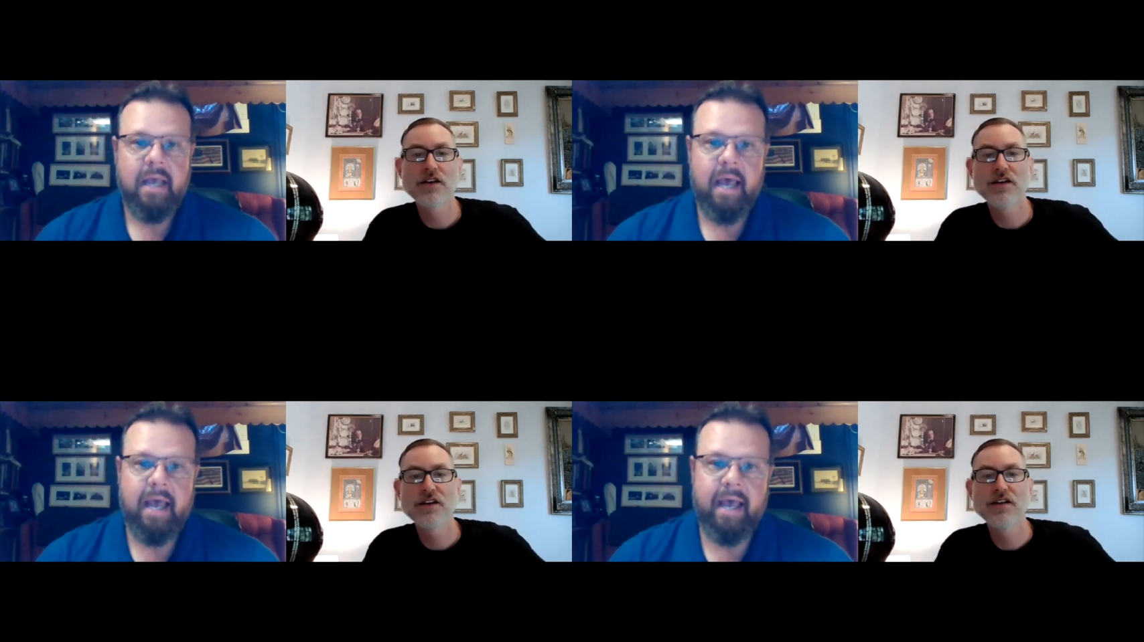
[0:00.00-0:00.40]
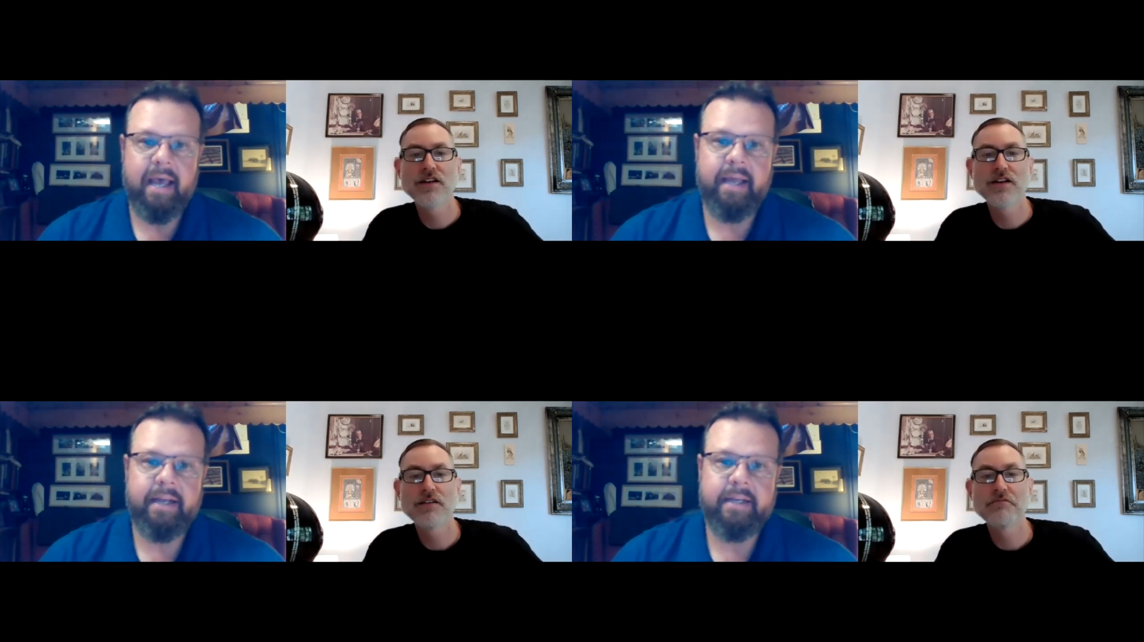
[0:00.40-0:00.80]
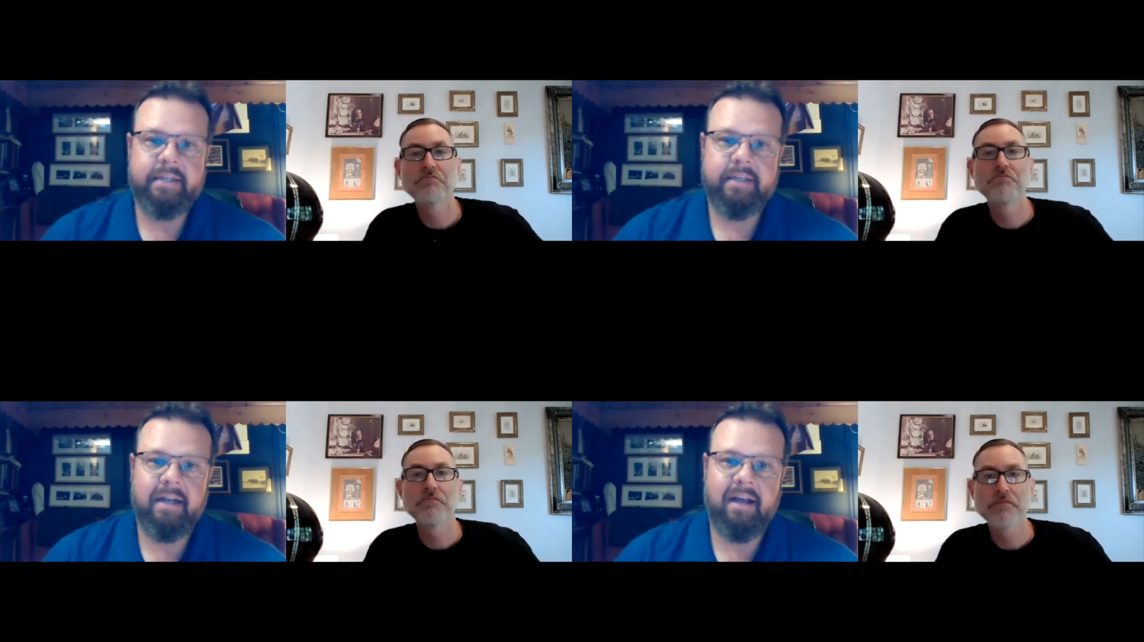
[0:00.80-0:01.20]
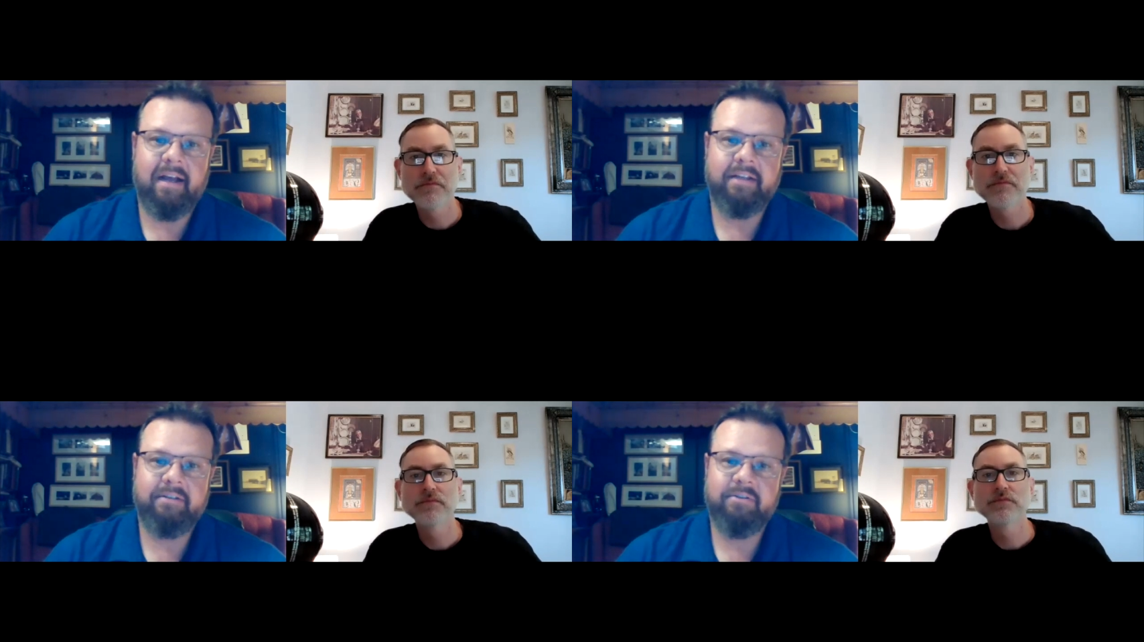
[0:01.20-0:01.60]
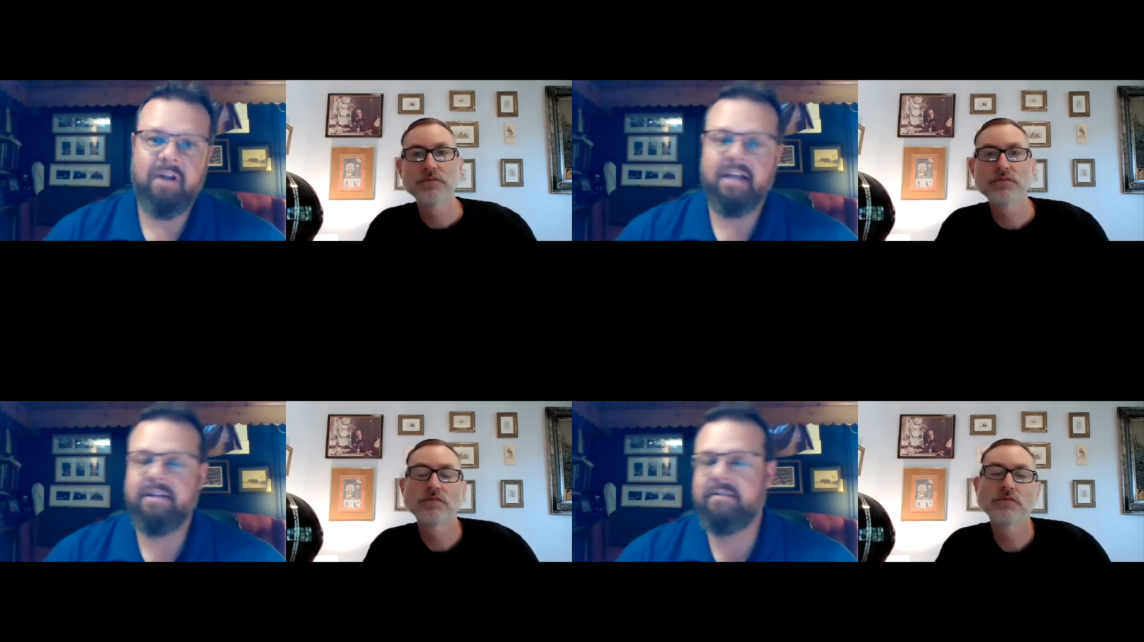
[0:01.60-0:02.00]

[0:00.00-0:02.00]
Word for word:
Speaker 1: and uh, I